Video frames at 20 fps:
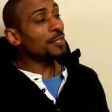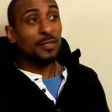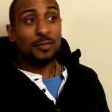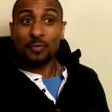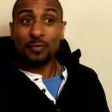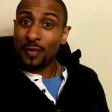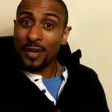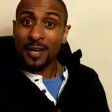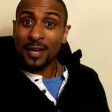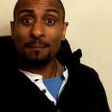So
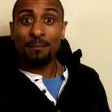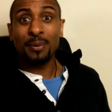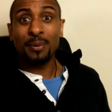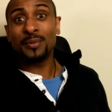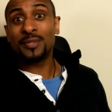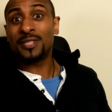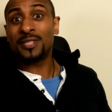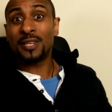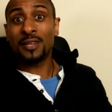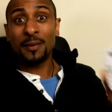it's really
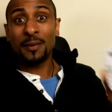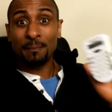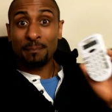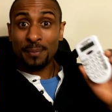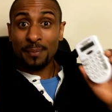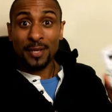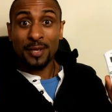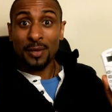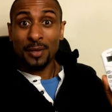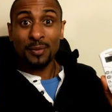important to
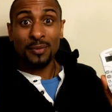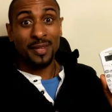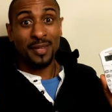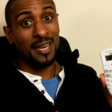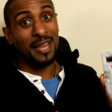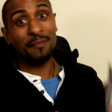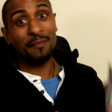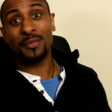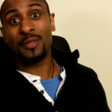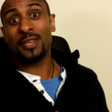compute
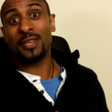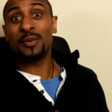the level